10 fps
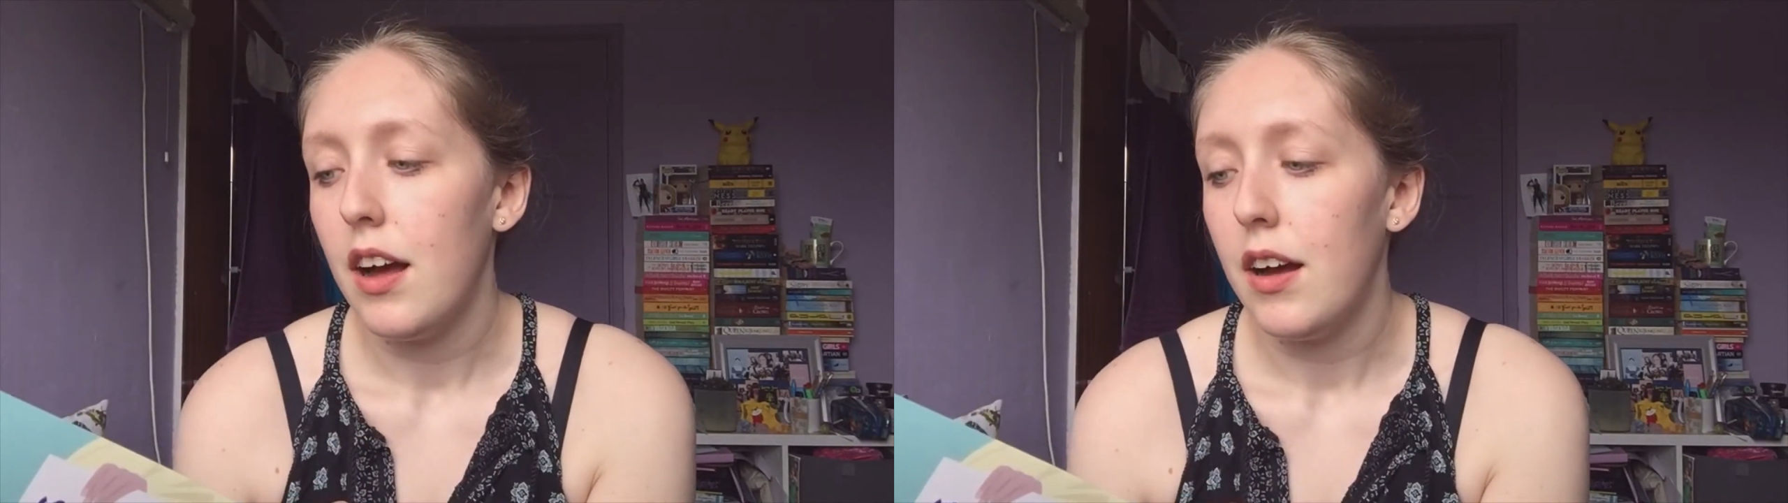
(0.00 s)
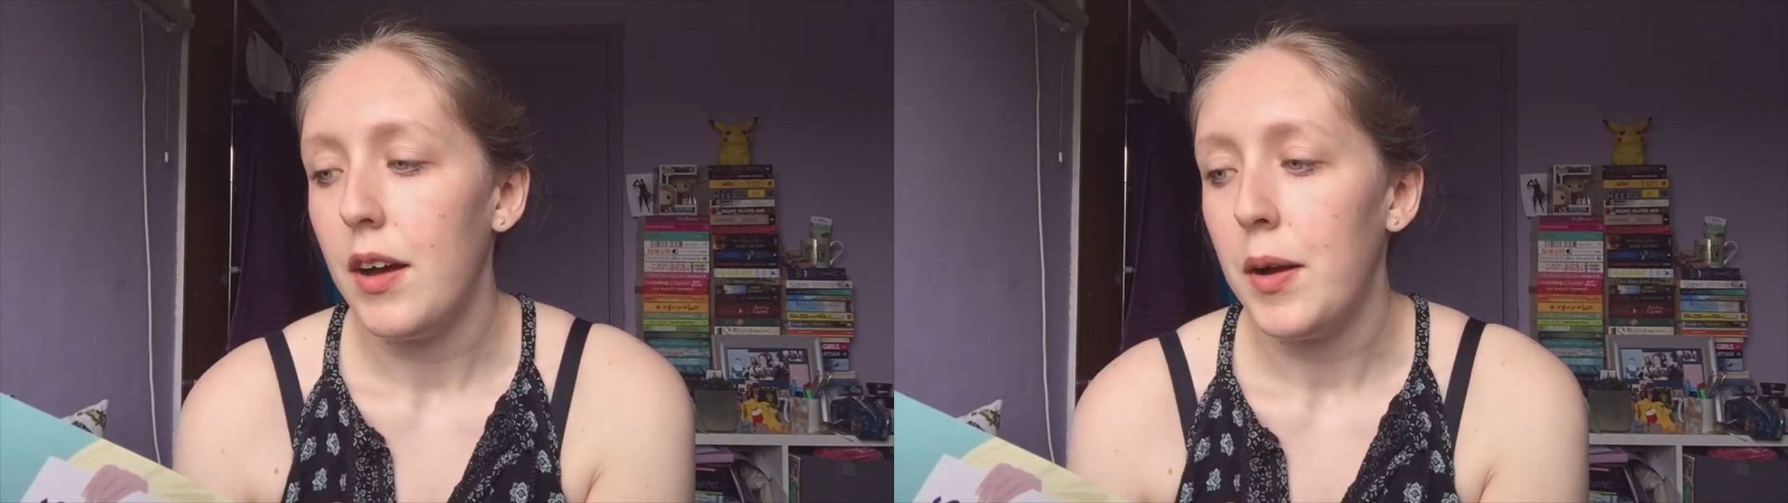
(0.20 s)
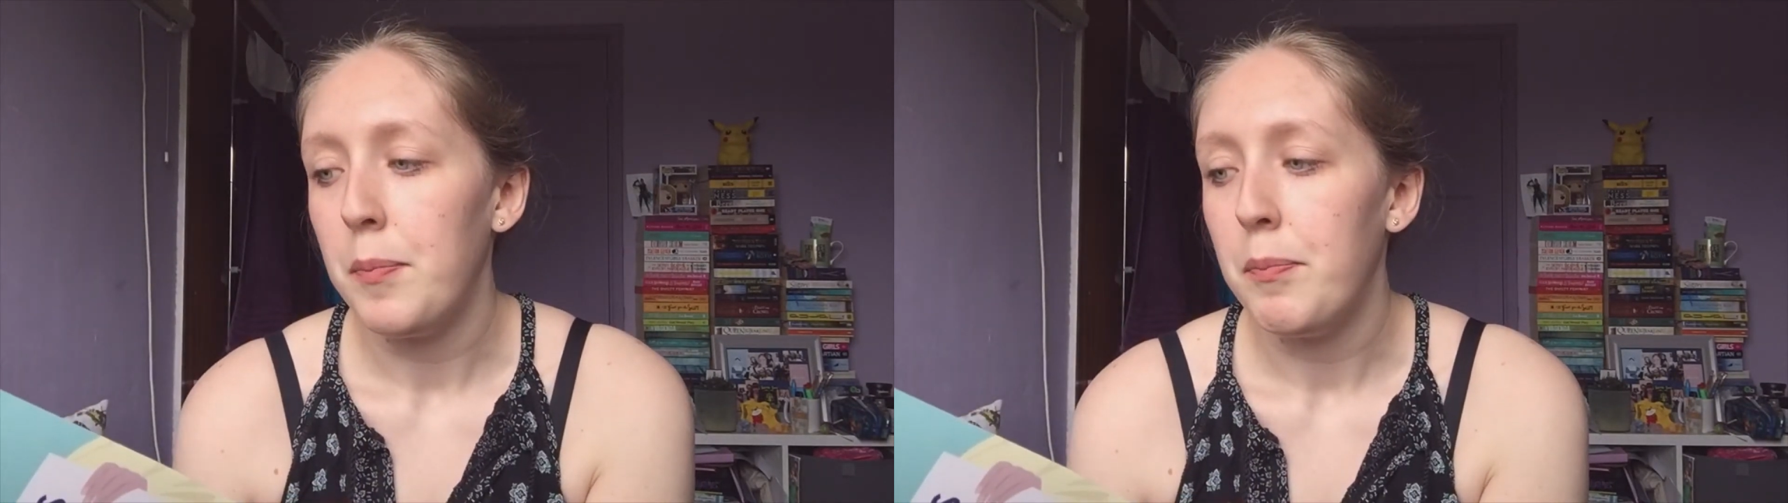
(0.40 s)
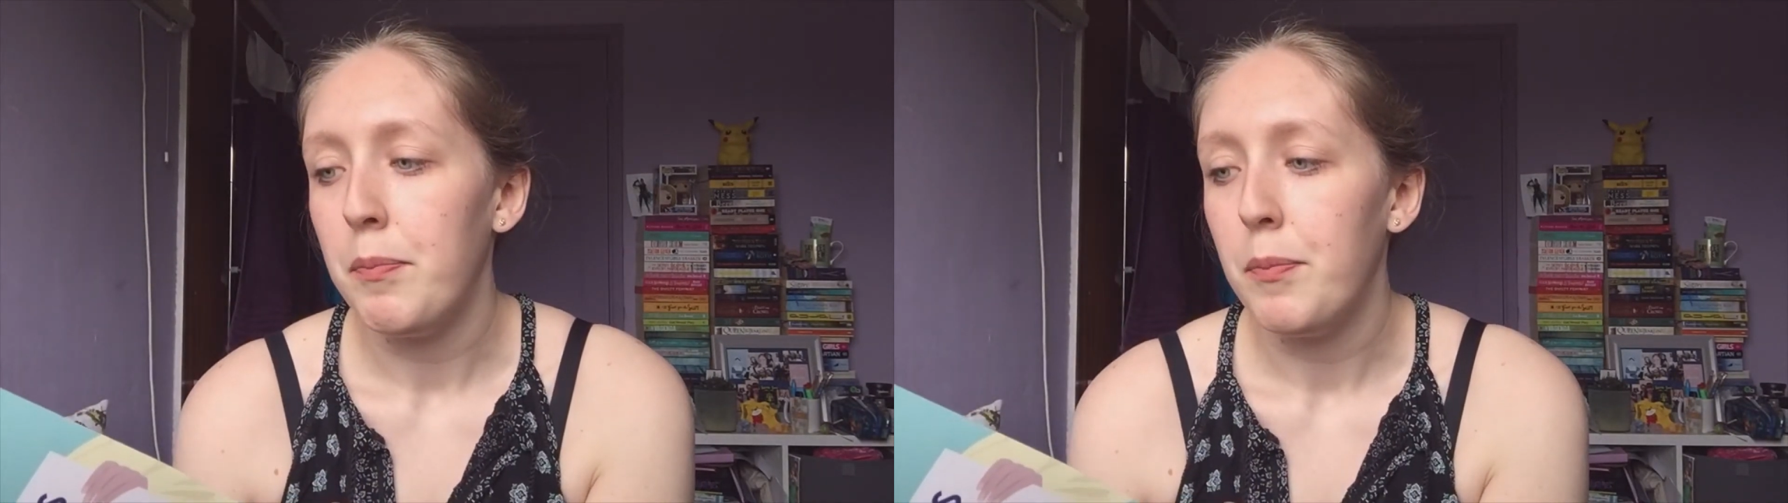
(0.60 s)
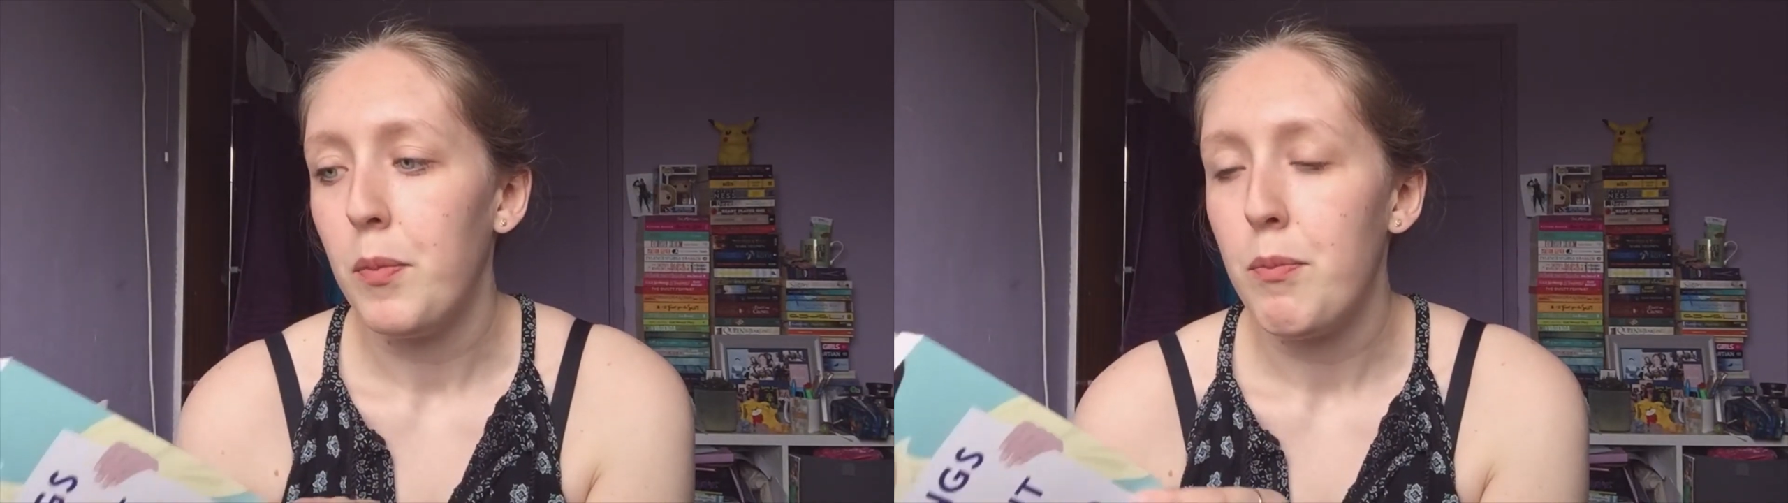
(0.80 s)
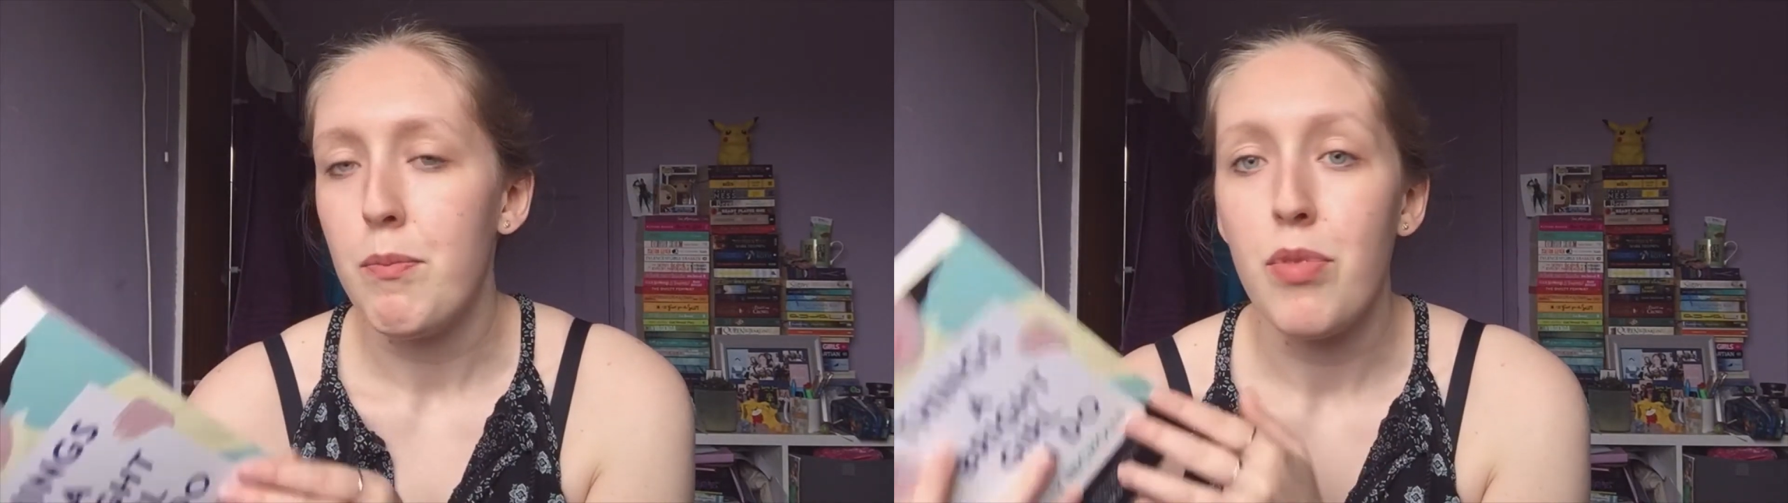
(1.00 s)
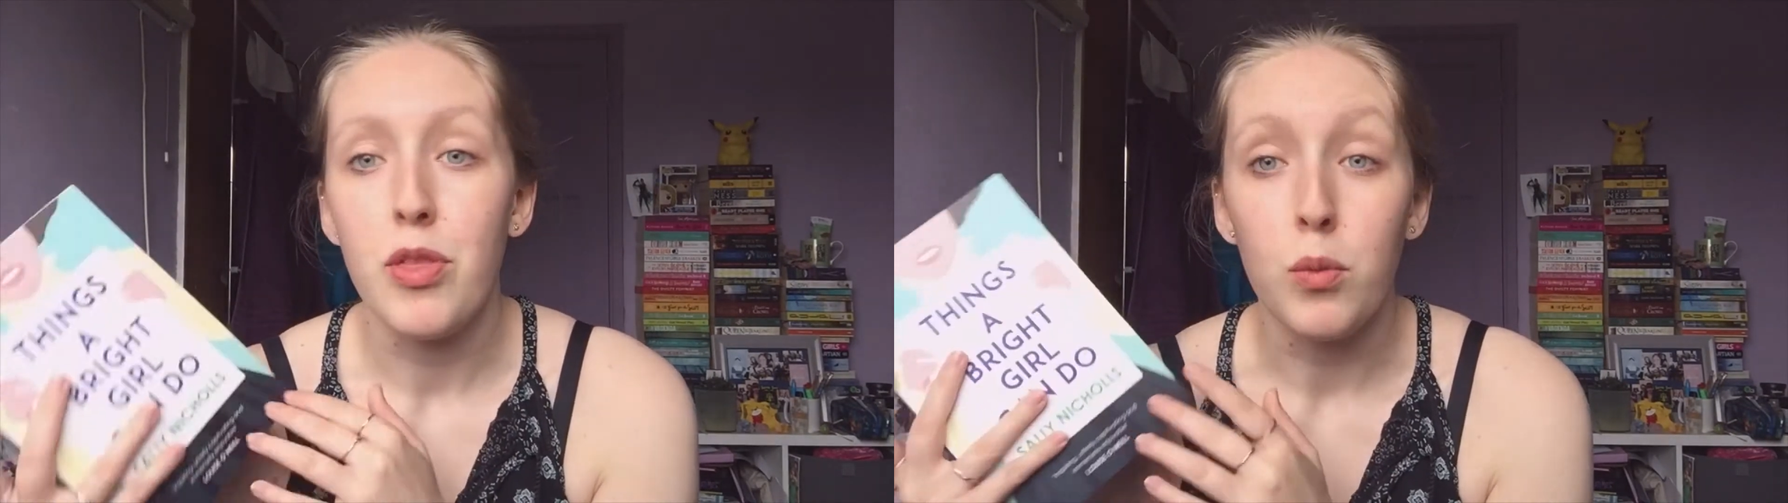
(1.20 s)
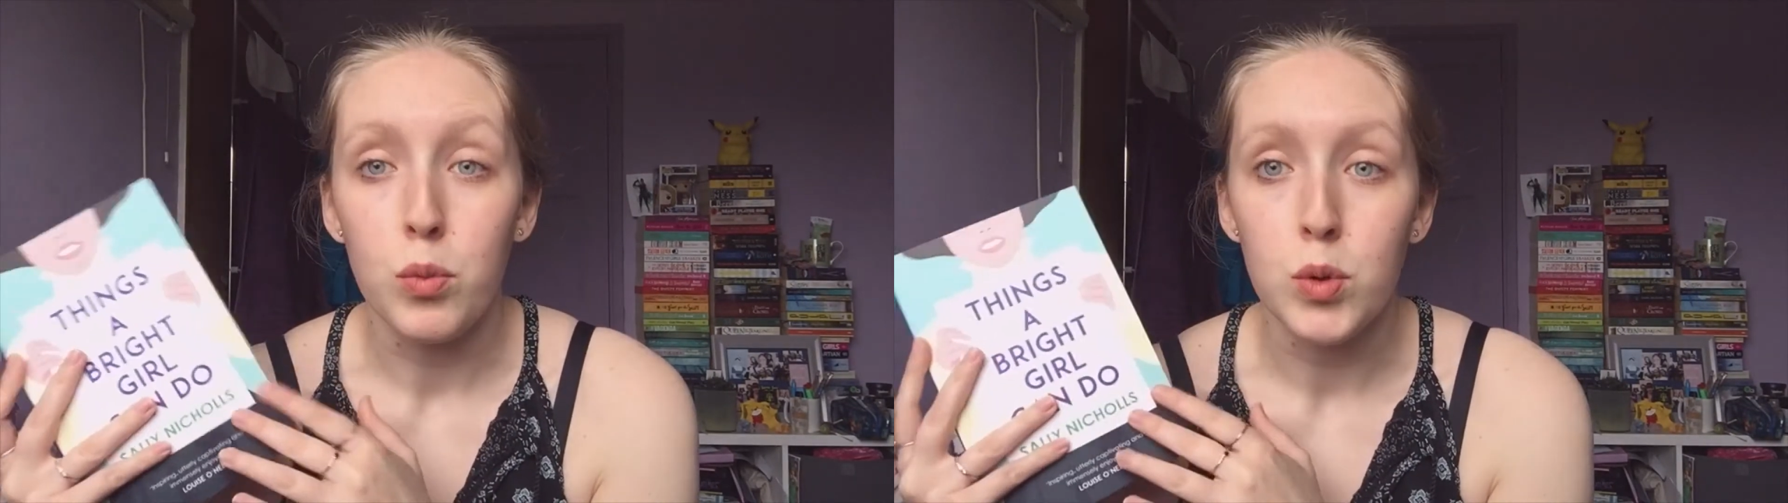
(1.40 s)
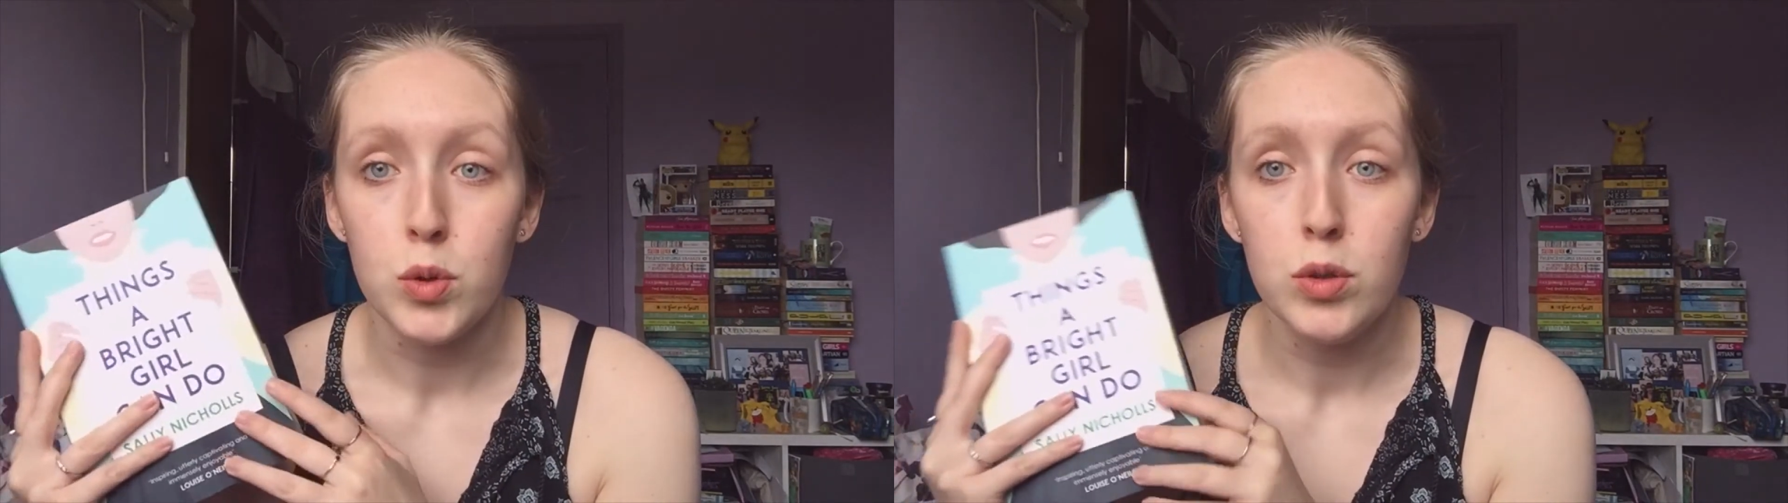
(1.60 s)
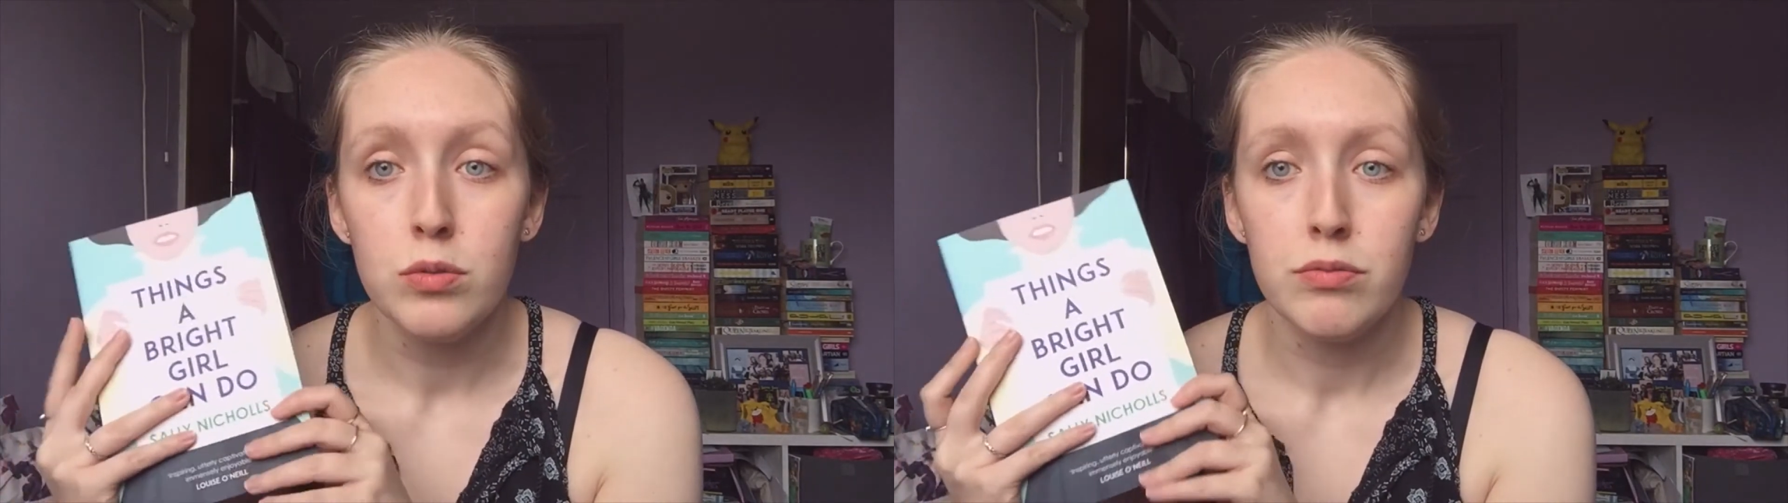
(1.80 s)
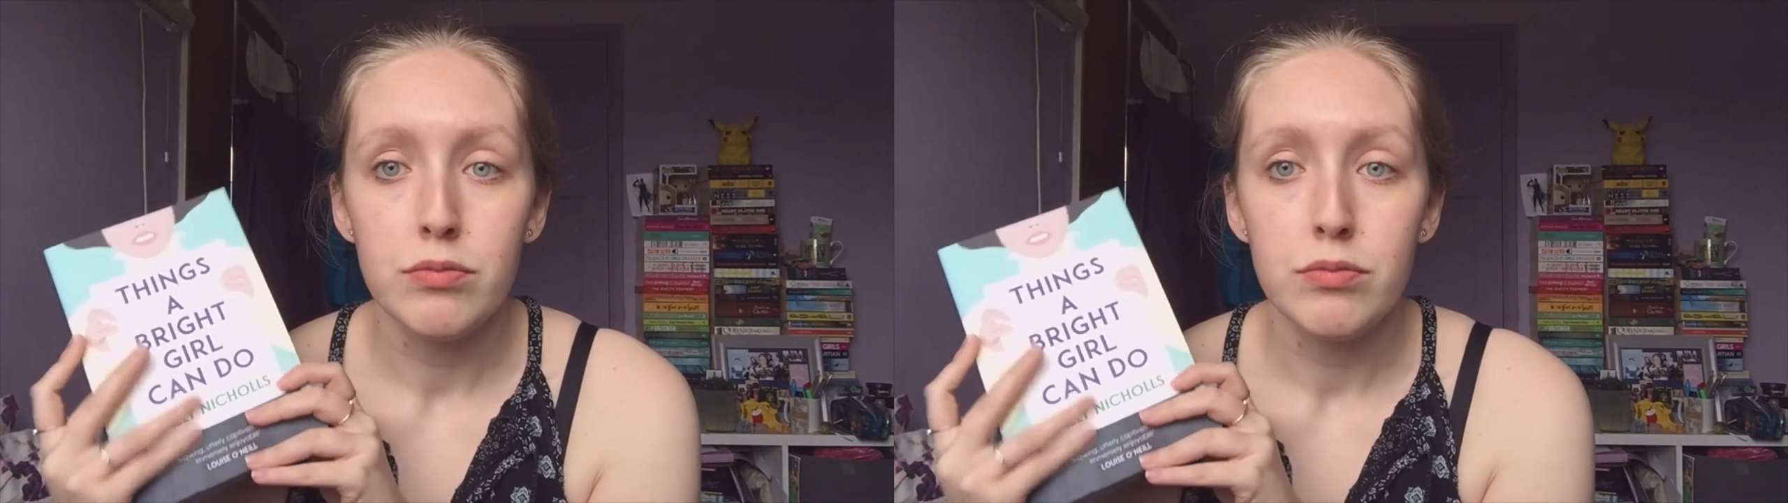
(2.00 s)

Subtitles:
the war,